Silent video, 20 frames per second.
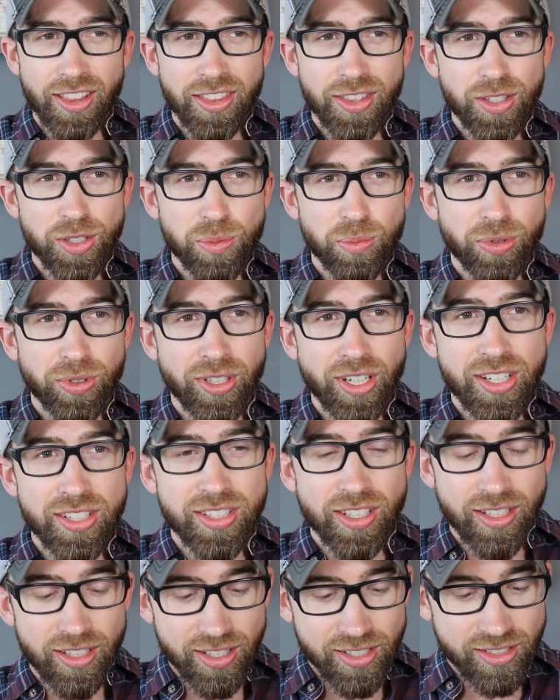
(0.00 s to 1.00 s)
this point I
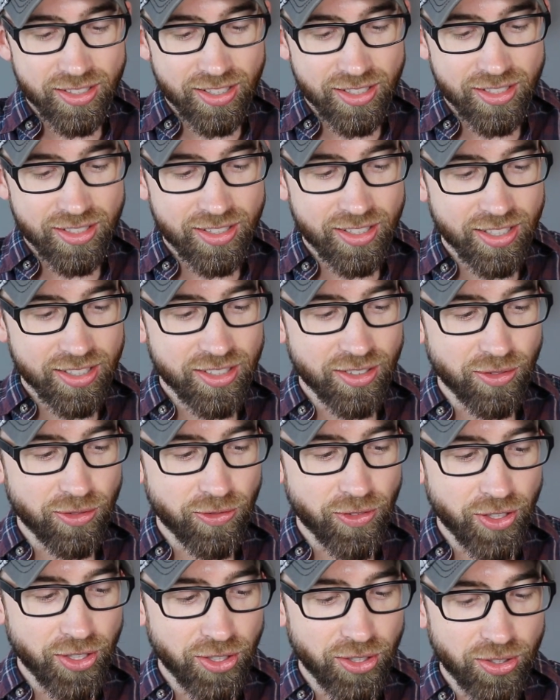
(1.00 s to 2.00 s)
said, this just doesn't
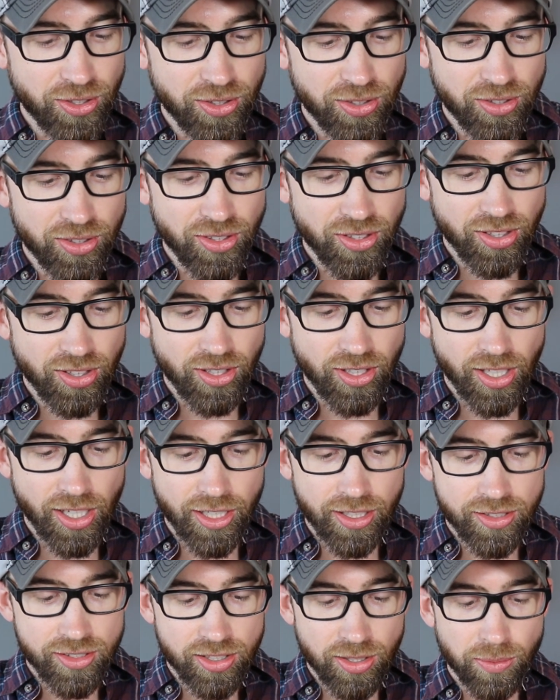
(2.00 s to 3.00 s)
feel
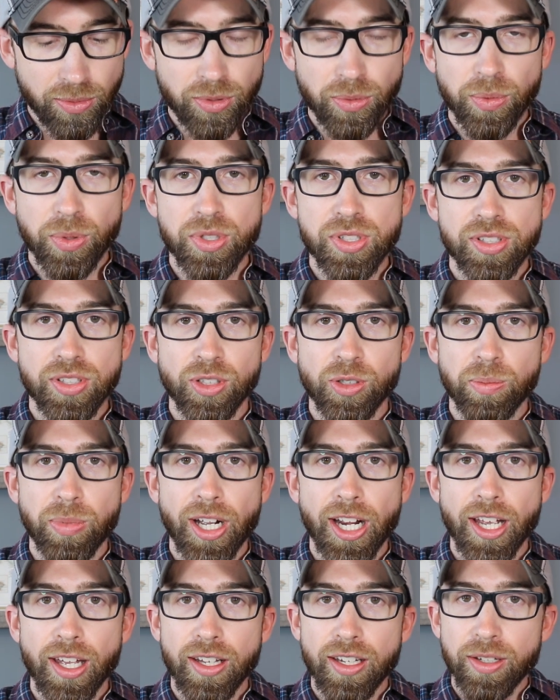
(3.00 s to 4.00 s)
like someone would still
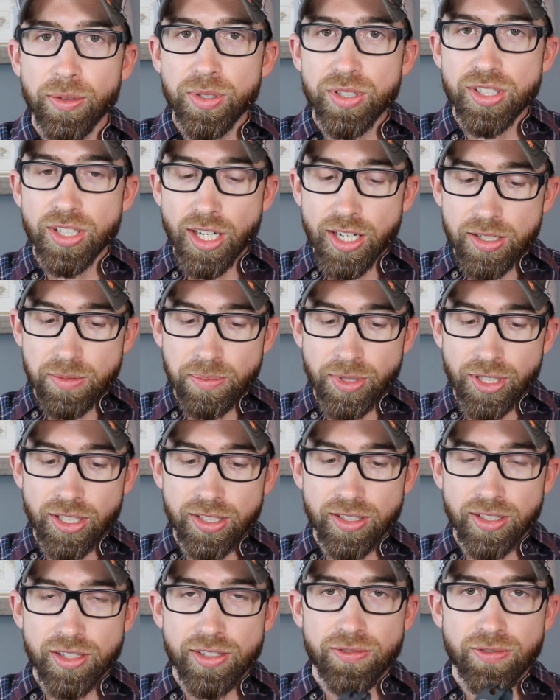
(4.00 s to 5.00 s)
buy it. It was nice
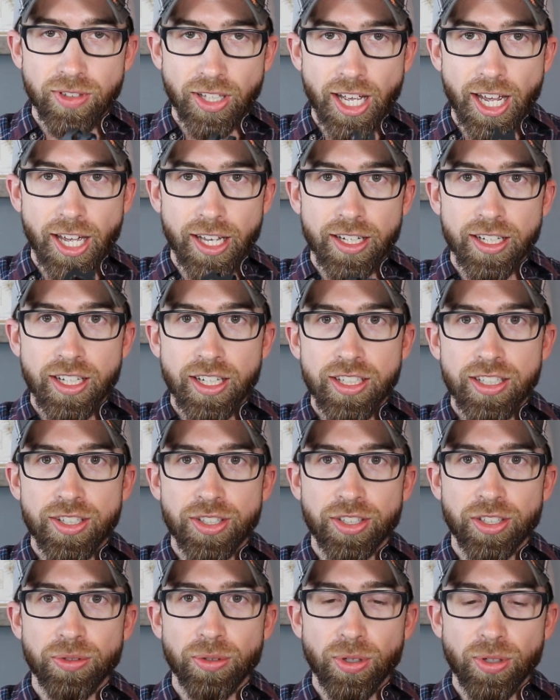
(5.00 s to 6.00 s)
because it's flat.
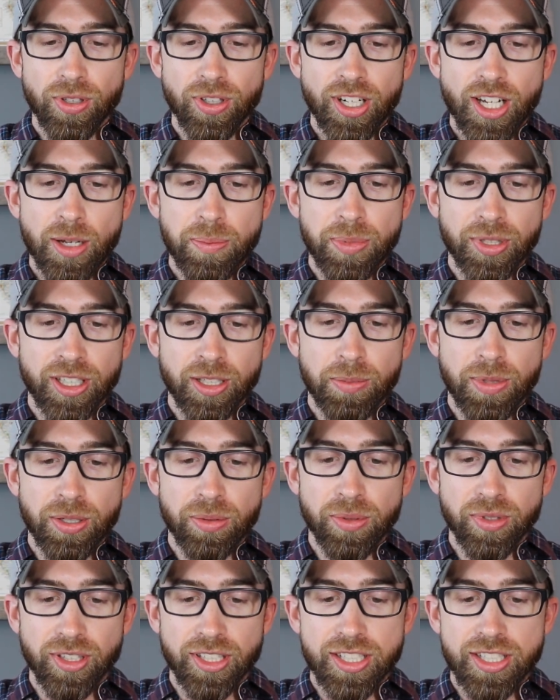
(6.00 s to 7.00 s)
You can roll it up. It can be
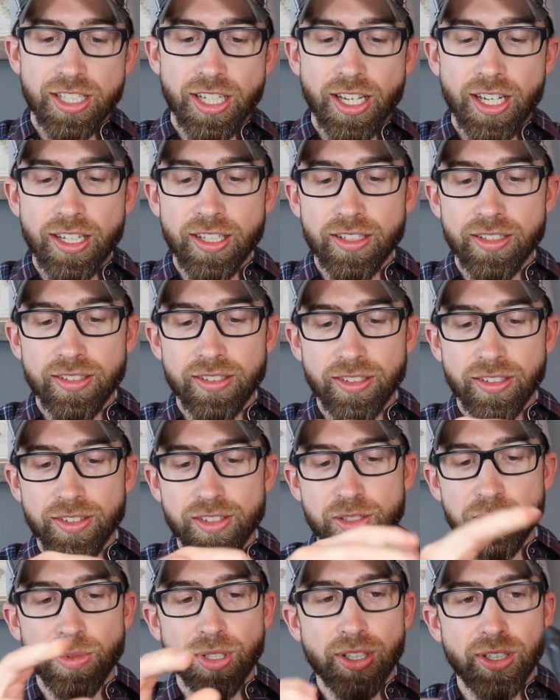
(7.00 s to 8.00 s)
really tight and
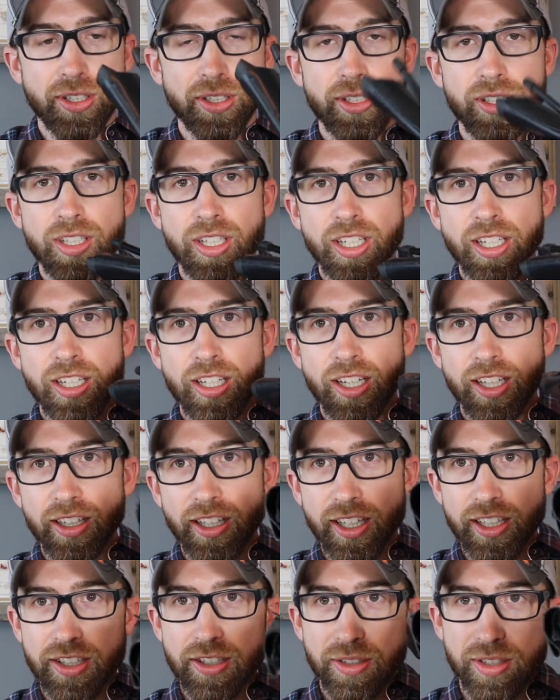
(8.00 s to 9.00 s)
small, and
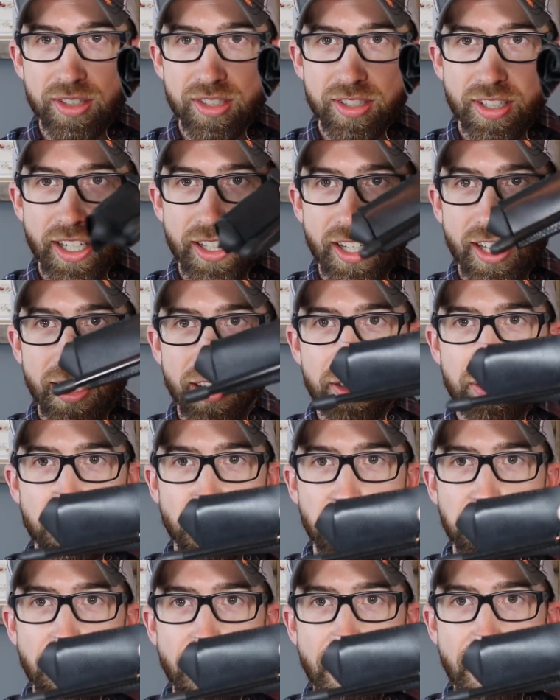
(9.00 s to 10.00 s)
like you can slide that
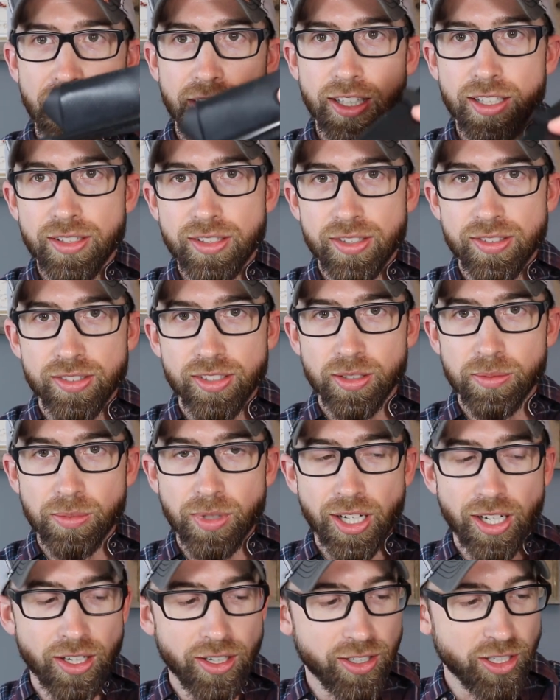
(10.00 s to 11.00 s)
into a pocket
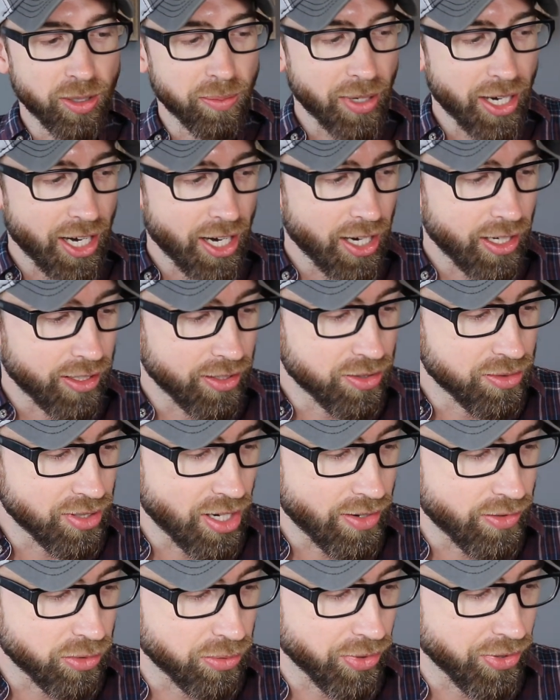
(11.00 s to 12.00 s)
somewhere in your bag and
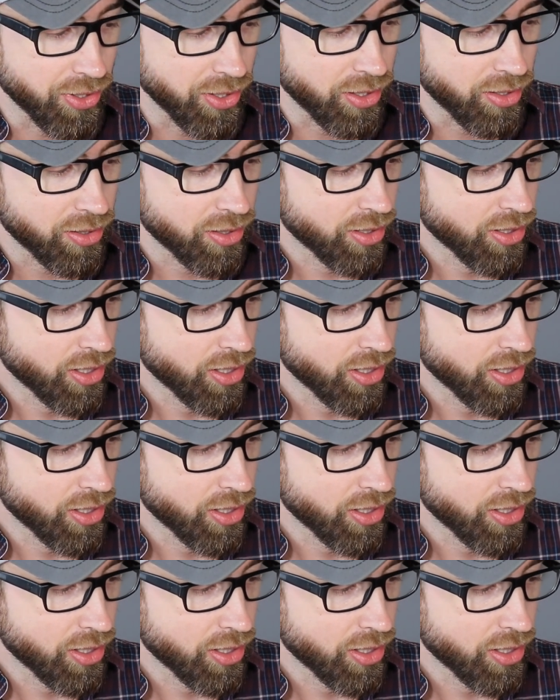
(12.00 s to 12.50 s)
travel with it.